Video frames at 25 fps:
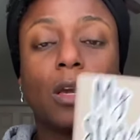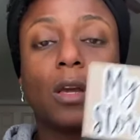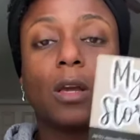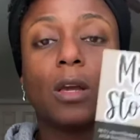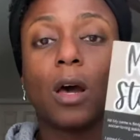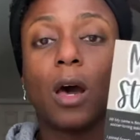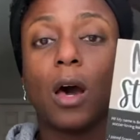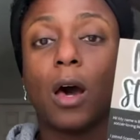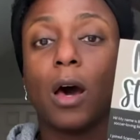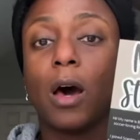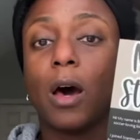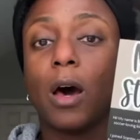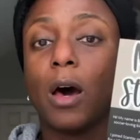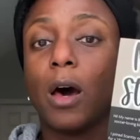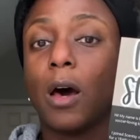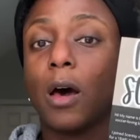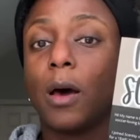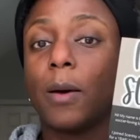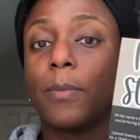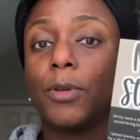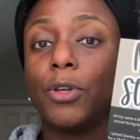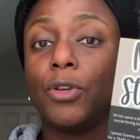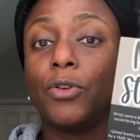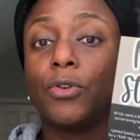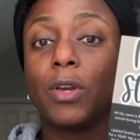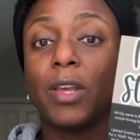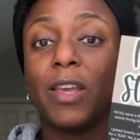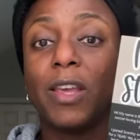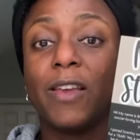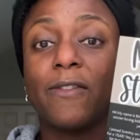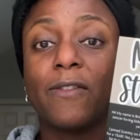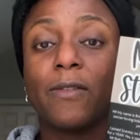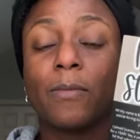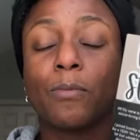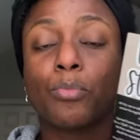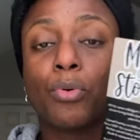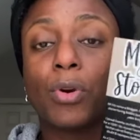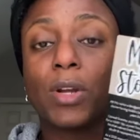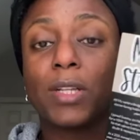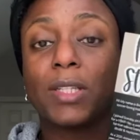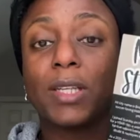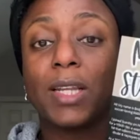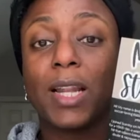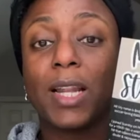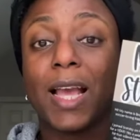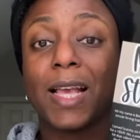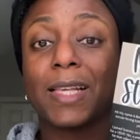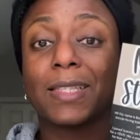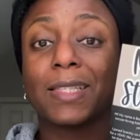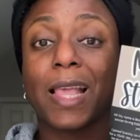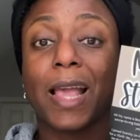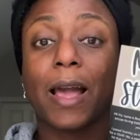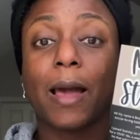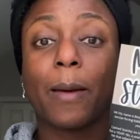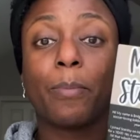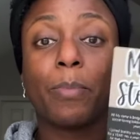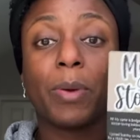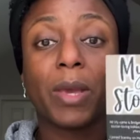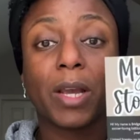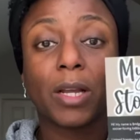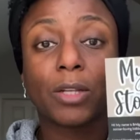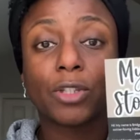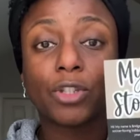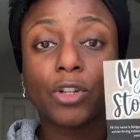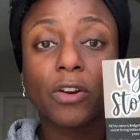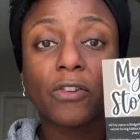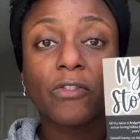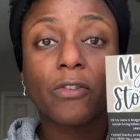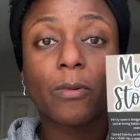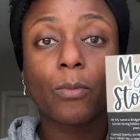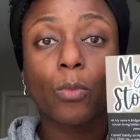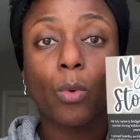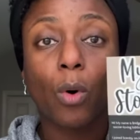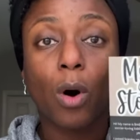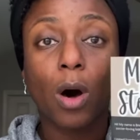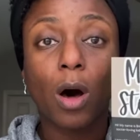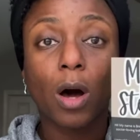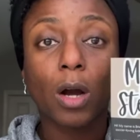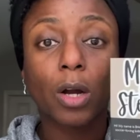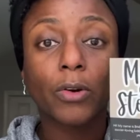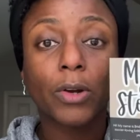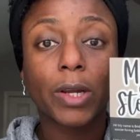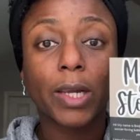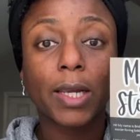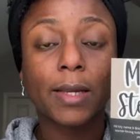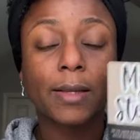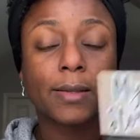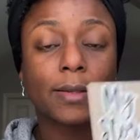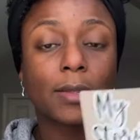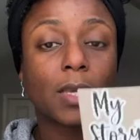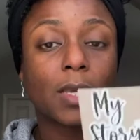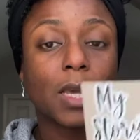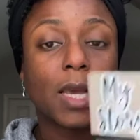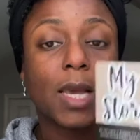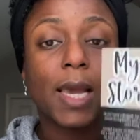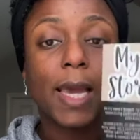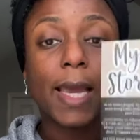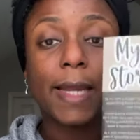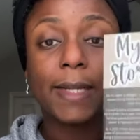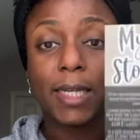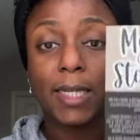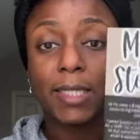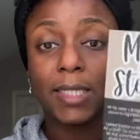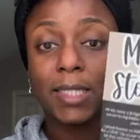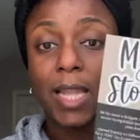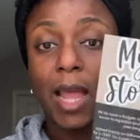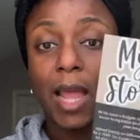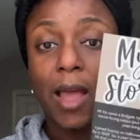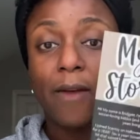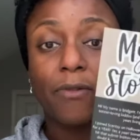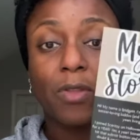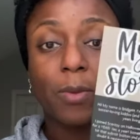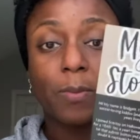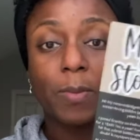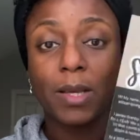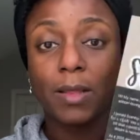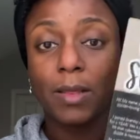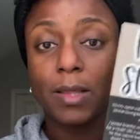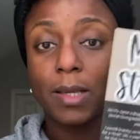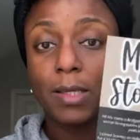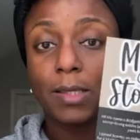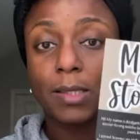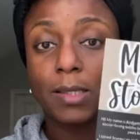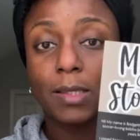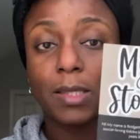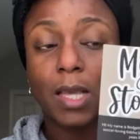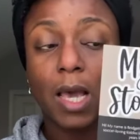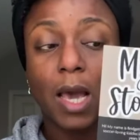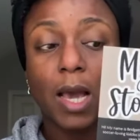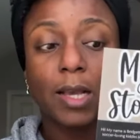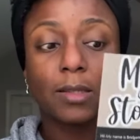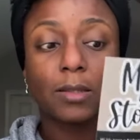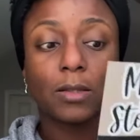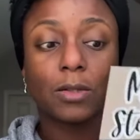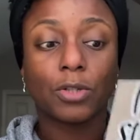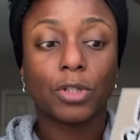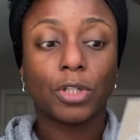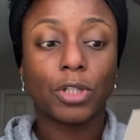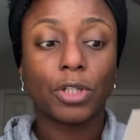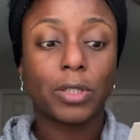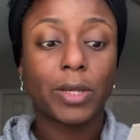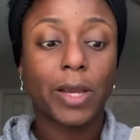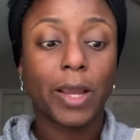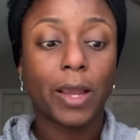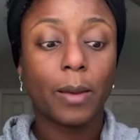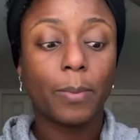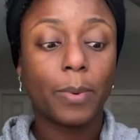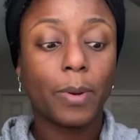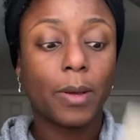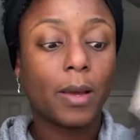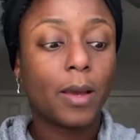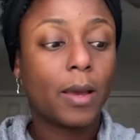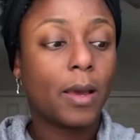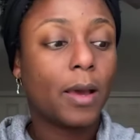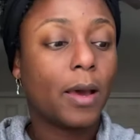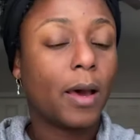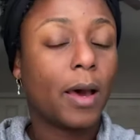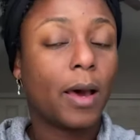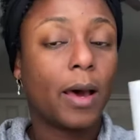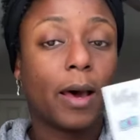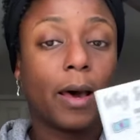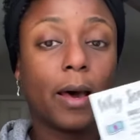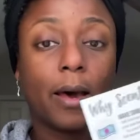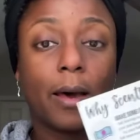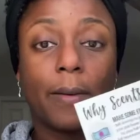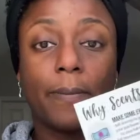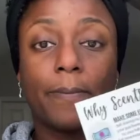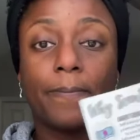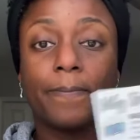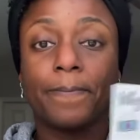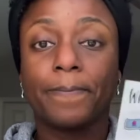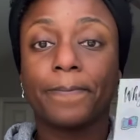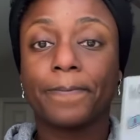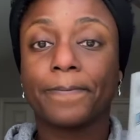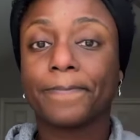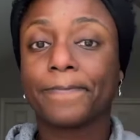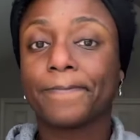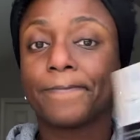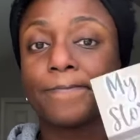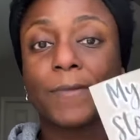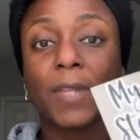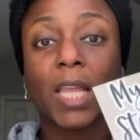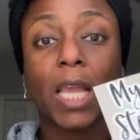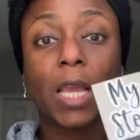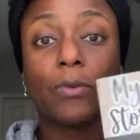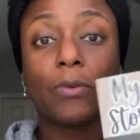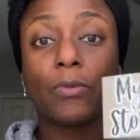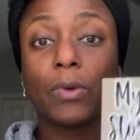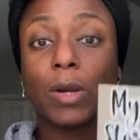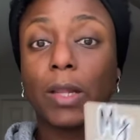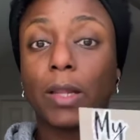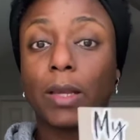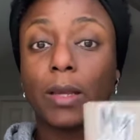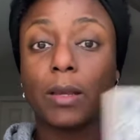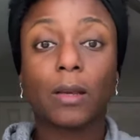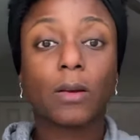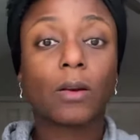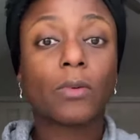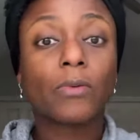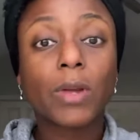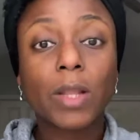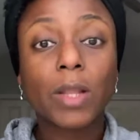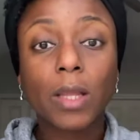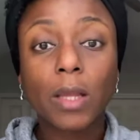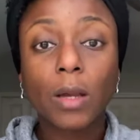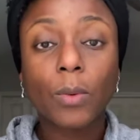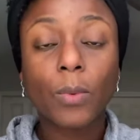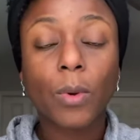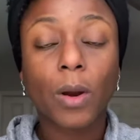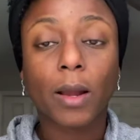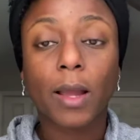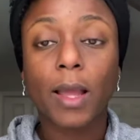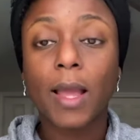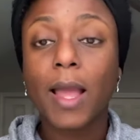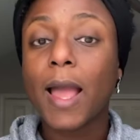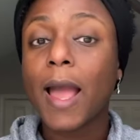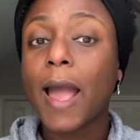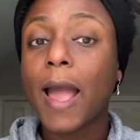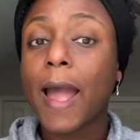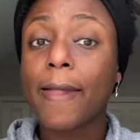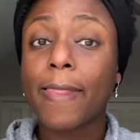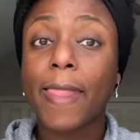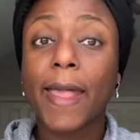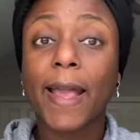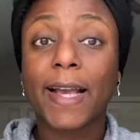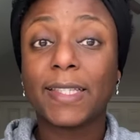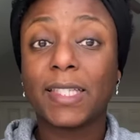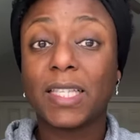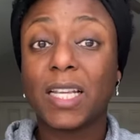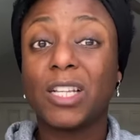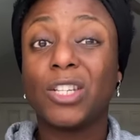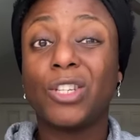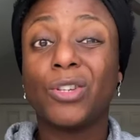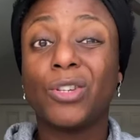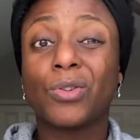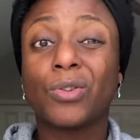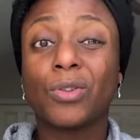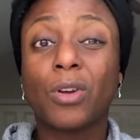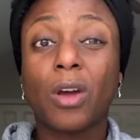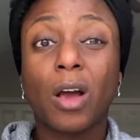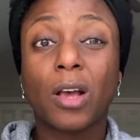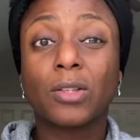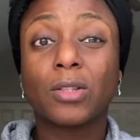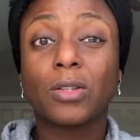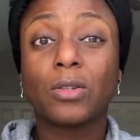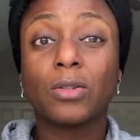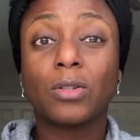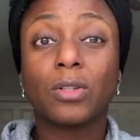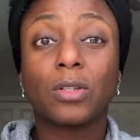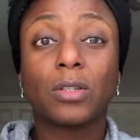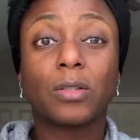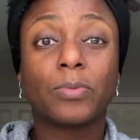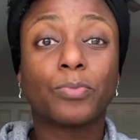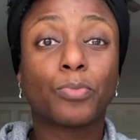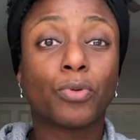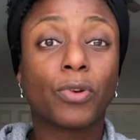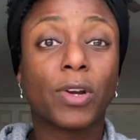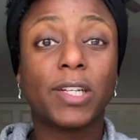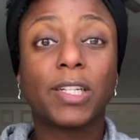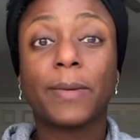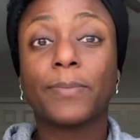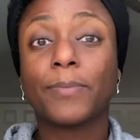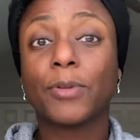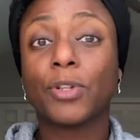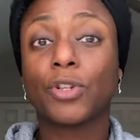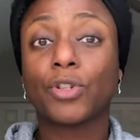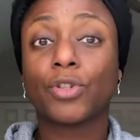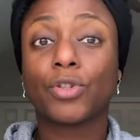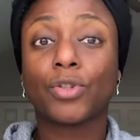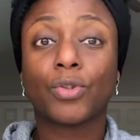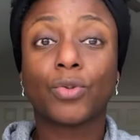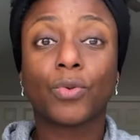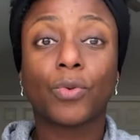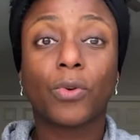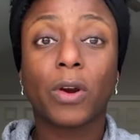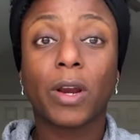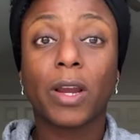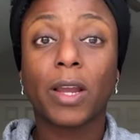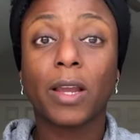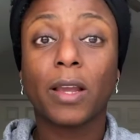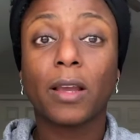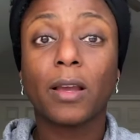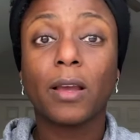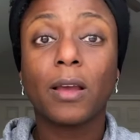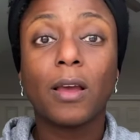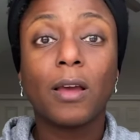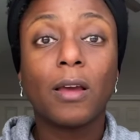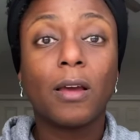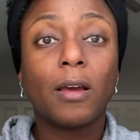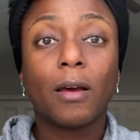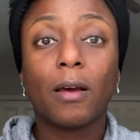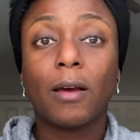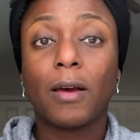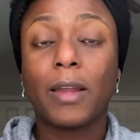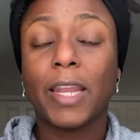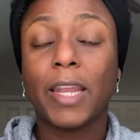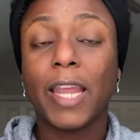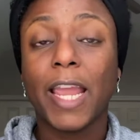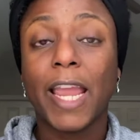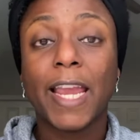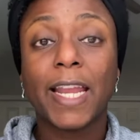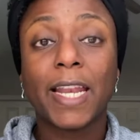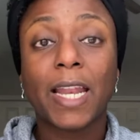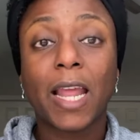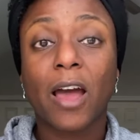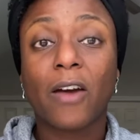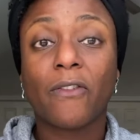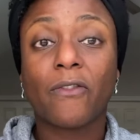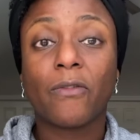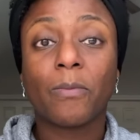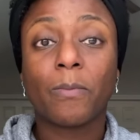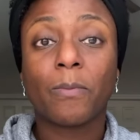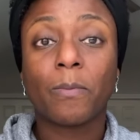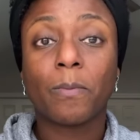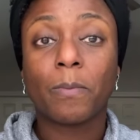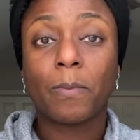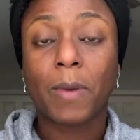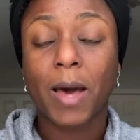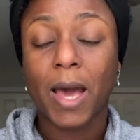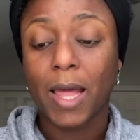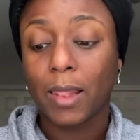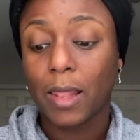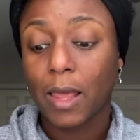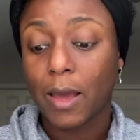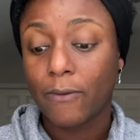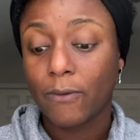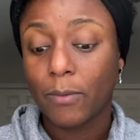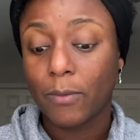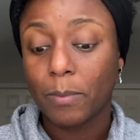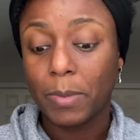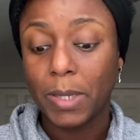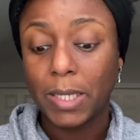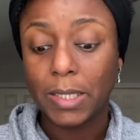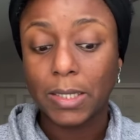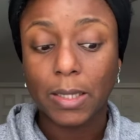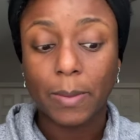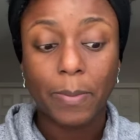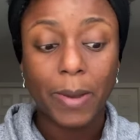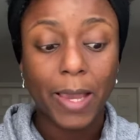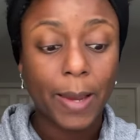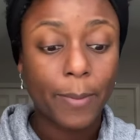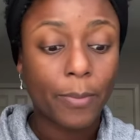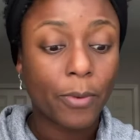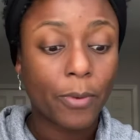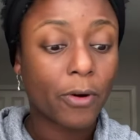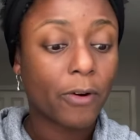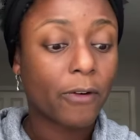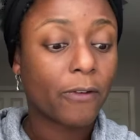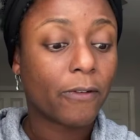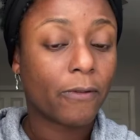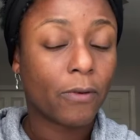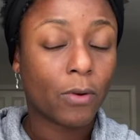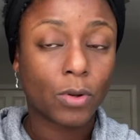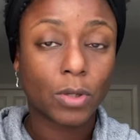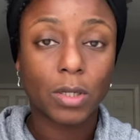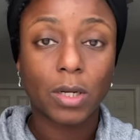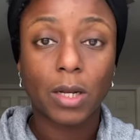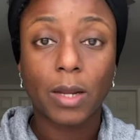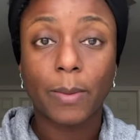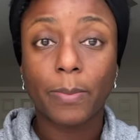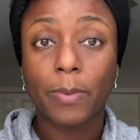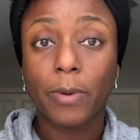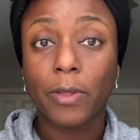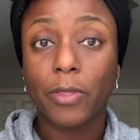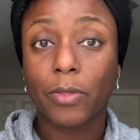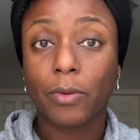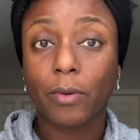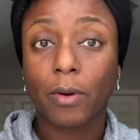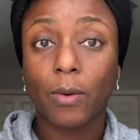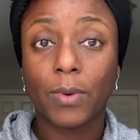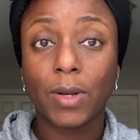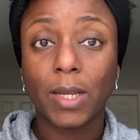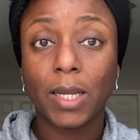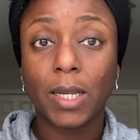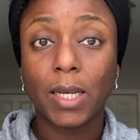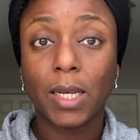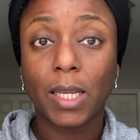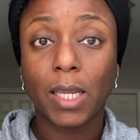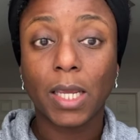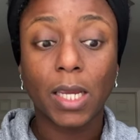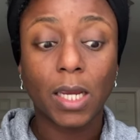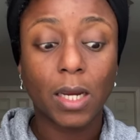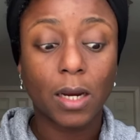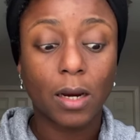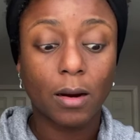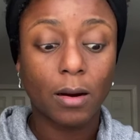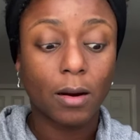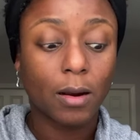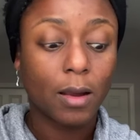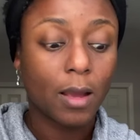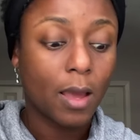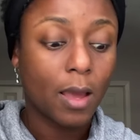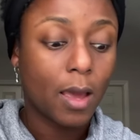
You can even print it as like a picture from Walgreens. It doesn't have to be this size or shape. It really could work. And like I said, you can also just print up your story on an 8.5 by 11 piece of paper, fold it up and throw it in here.